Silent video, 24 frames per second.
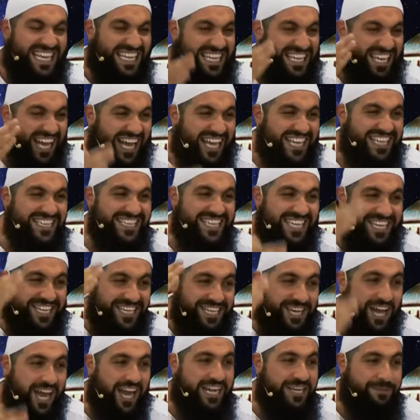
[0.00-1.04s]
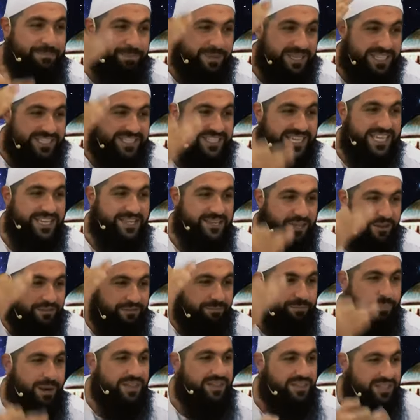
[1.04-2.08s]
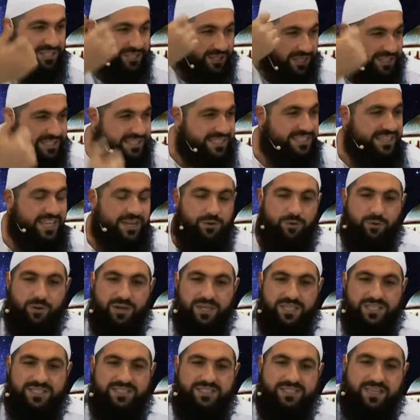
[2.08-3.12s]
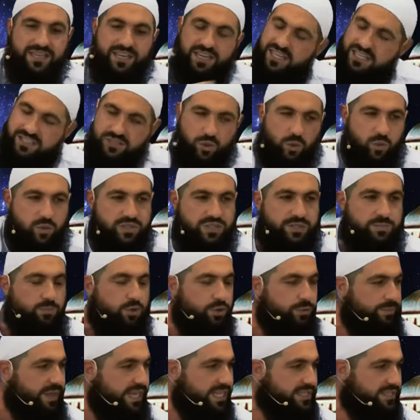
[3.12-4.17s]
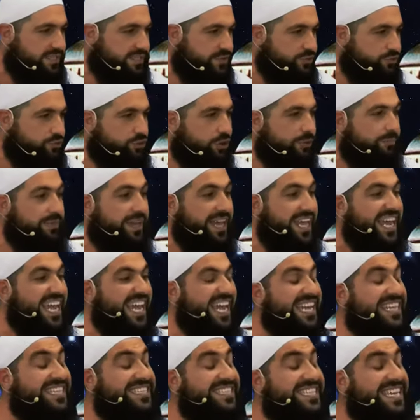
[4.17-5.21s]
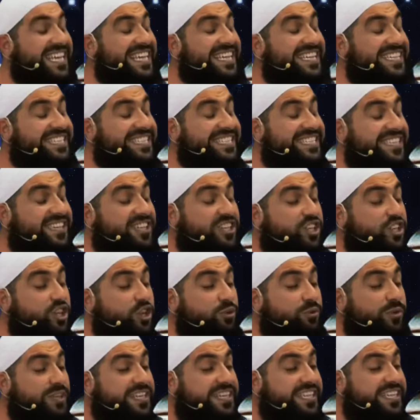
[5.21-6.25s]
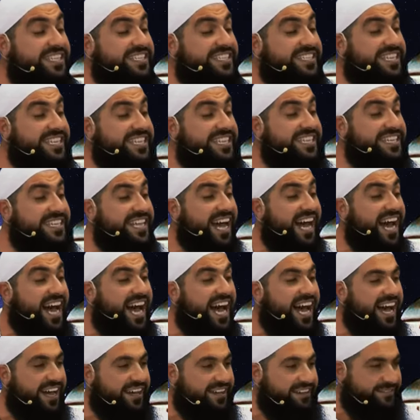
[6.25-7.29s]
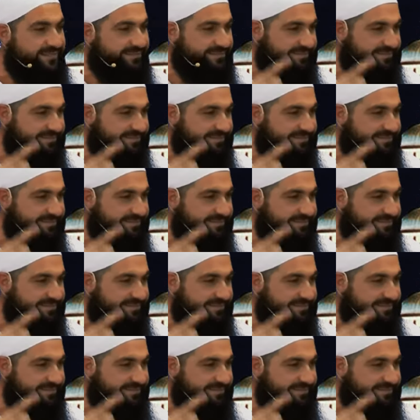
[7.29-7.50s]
99% of brothers on steroids, it's all small man syndrome. It's insecurities in the heart.